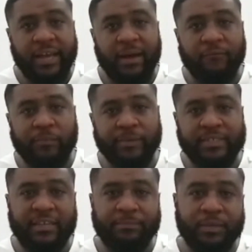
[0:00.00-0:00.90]
and from that
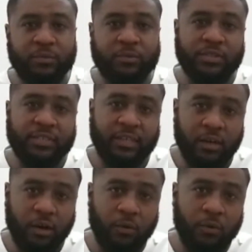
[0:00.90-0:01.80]
set piece we conceded a
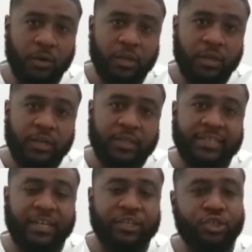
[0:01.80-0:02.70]
goal.
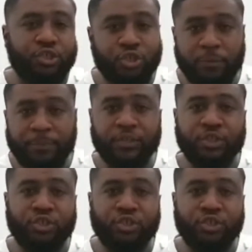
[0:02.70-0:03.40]
Now, stupid